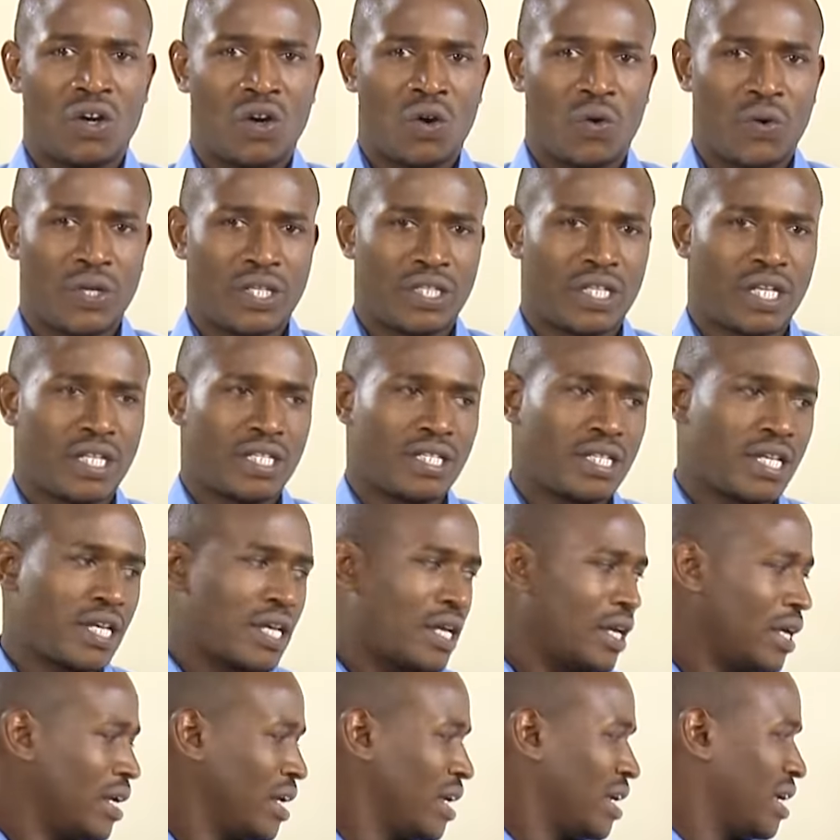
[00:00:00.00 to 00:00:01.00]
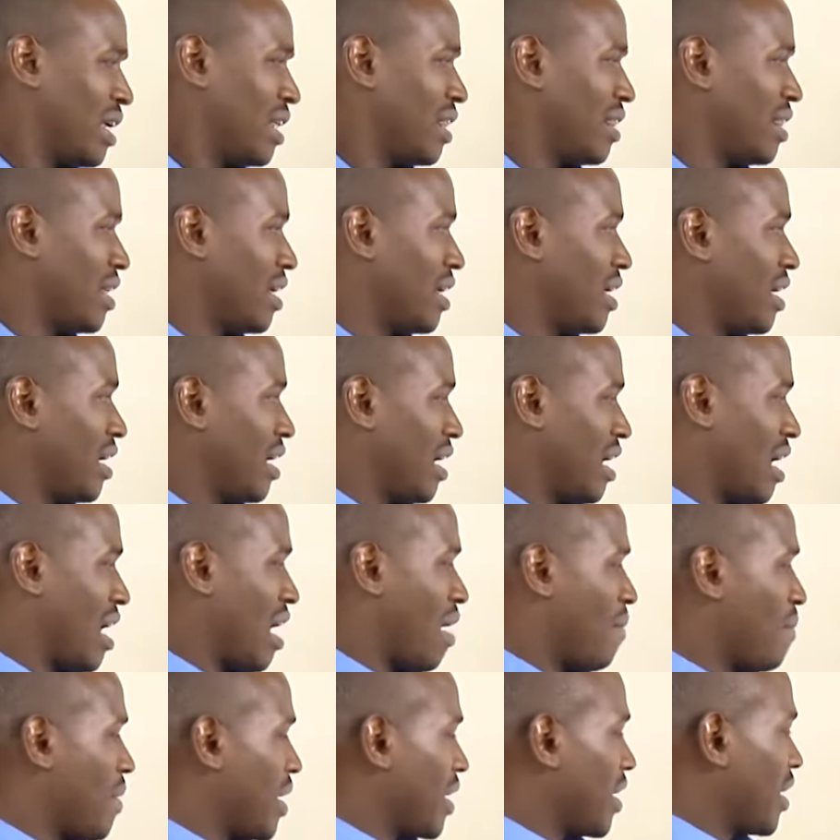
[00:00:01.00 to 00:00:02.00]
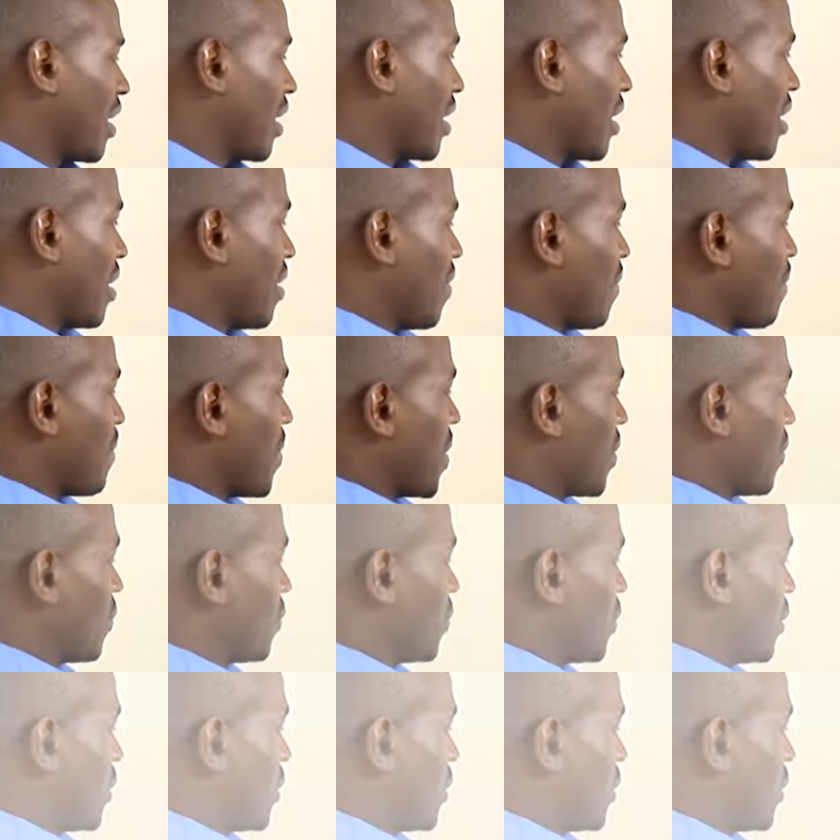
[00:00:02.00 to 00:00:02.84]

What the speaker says: which is the hammering method.